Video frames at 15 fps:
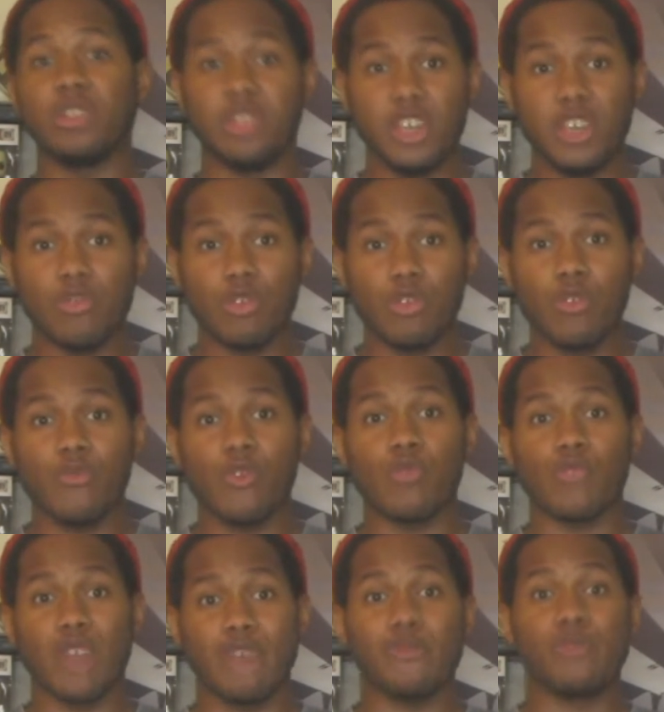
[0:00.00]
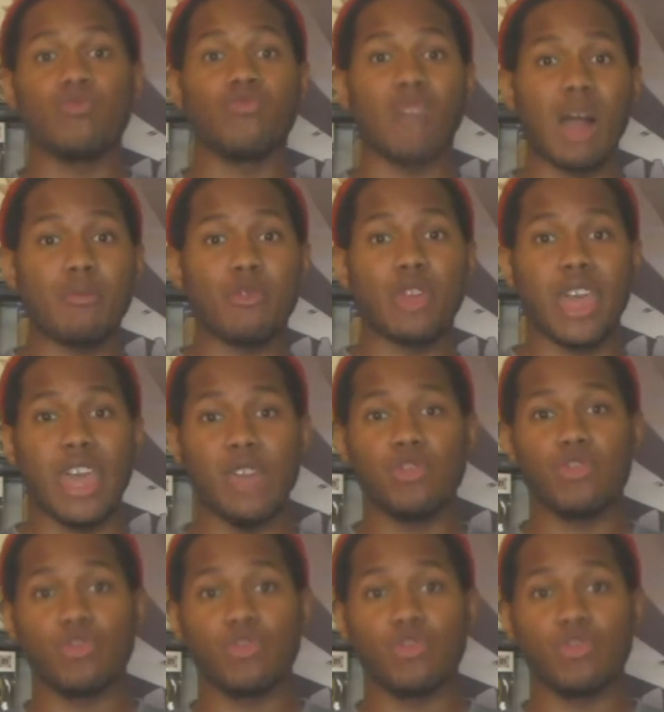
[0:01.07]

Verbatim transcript: cathedral for Reverend Robert H.